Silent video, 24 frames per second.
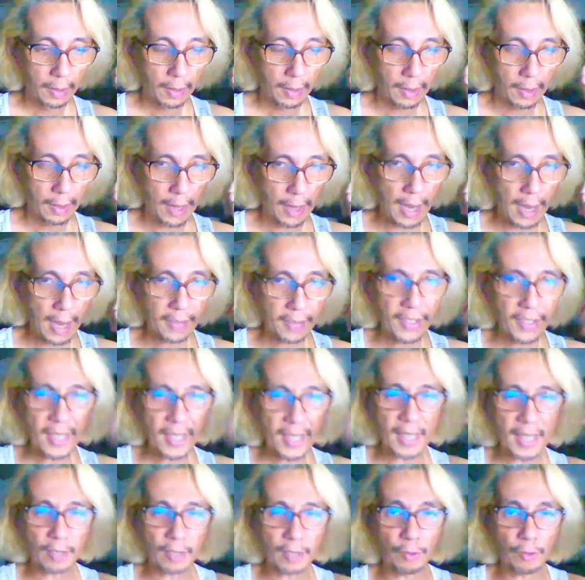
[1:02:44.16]
I think
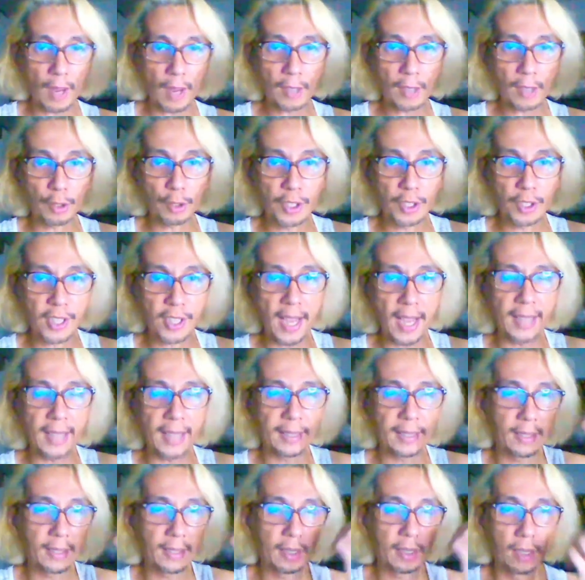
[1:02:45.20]
I could cite
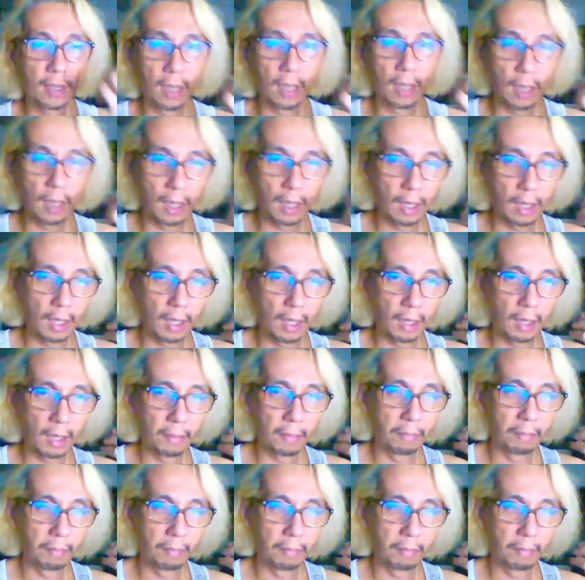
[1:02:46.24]
one